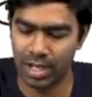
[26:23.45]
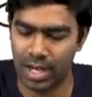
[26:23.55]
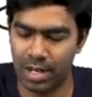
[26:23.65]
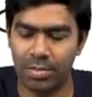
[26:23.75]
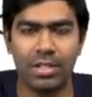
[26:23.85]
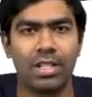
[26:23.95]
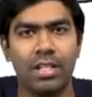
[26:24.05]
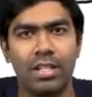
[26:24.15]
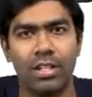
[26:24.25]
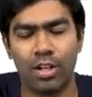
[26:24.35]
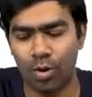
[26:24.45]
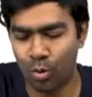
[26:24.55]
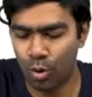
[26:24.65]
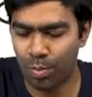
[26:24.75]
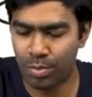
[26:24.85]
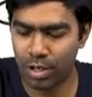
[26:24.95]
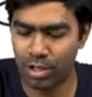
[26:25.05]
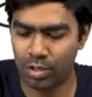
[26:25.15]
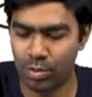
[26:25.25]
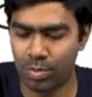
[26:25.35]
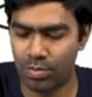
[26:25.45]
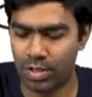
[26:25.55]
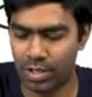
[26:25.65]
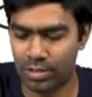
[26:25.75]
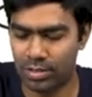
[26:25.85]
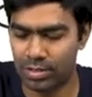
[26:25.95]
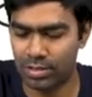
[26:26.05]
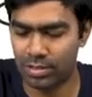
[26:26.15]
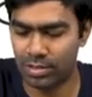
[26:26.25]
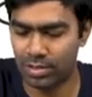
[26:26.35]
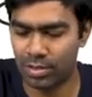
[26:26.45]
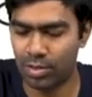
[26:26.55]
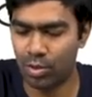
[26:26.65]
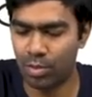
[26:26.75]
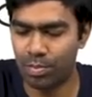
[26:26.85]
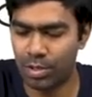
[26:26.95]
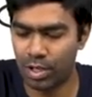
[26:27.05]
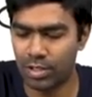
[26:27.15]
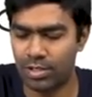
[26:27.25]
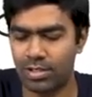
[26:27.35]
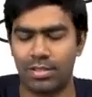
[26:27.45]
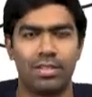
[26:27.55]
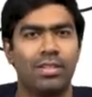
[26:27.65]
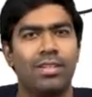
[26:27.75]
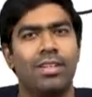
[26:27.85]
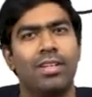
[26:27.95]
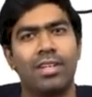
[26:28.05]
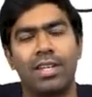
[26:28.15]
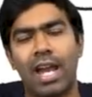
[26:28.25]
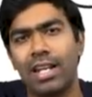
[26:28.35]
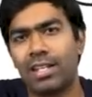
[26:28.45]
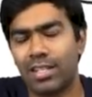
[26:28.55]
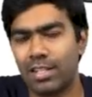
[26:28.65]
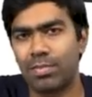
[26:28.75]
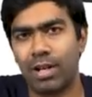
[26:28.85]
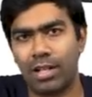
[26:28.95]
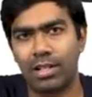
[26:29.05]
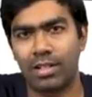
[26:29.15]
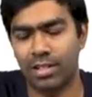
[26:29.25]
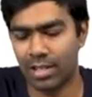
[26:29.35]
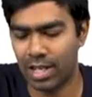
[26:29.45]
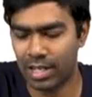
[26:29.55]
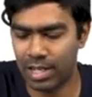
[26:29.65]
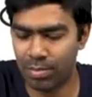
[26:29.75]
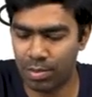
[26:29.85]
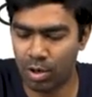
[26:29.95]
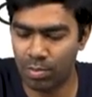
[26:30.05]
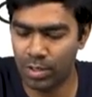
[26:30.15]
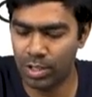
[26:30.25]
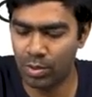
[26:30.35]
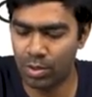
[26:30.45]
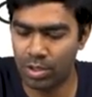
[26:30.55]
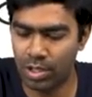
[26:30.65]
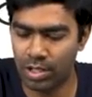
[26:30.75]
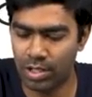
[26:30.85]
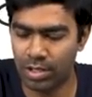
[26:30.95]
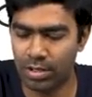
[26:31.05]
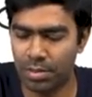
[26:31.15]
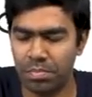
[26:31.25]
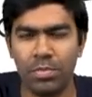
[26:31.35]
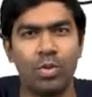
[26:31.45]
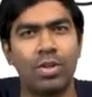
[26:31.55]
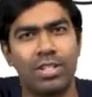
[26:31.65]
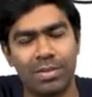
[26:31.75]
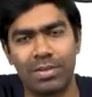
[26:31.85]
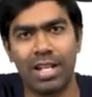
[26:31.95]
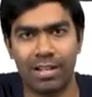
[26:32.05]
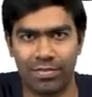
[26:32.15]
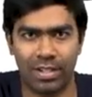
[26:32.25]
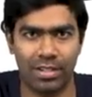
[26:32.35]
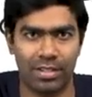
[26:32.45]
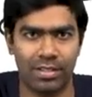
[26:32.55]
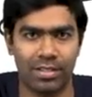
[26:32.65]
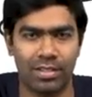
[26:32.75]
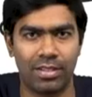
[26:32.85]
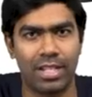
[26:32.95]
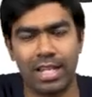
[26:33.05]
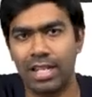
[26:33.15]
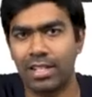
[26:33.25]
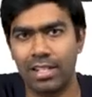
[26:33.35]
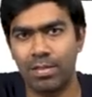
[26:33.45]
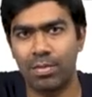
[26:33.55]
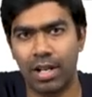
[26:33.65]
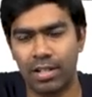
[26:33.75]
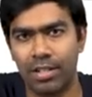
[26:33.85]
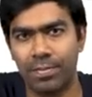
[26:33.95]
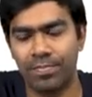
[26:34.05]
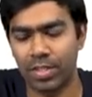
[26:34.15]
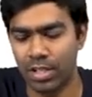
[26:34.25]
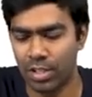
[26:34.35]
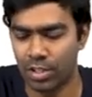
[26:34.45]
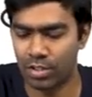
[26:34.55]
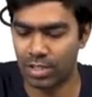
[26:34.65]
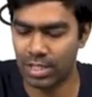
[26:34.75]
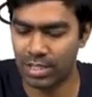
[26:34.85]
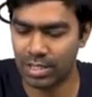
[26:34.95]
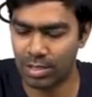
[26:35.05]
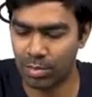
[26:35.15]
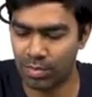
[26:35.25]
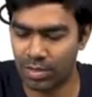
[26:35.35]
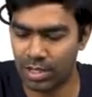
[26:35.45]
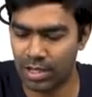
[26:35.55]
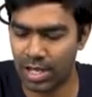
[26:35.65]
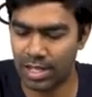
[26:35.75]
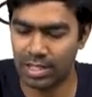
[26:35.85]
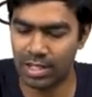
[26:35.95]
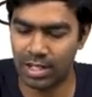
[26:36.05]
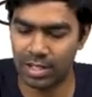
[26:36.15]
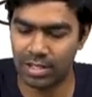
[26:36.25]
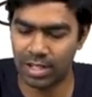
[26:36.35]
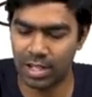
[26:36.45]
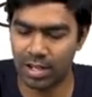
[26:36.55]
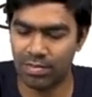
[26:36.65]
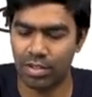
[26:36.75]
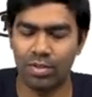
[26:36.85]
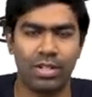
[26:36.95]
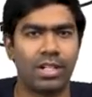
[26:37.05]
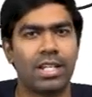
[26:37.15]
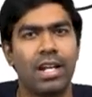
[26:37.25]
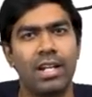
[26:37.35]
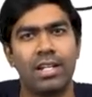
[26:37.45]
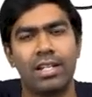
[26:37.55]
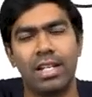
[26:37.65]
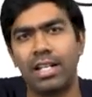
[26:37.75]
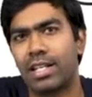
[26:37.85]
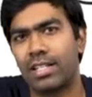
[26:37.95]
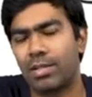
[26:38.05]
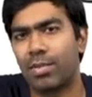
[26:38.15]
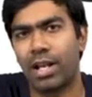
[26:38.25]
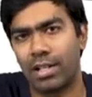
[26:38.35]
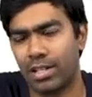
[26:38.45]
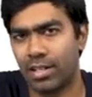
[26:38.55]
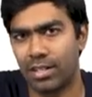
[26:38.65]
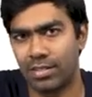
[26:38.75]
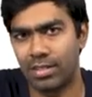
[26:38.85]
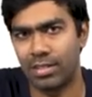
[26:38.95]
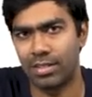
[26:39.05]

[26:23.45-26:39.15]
And number three, opioid group of drugs. Opioids can increase prolactin. Again, probably due to the mu receptor effect, they can increase prolactin. So these are some of the other drugs that you have to know that can increase the prolactin release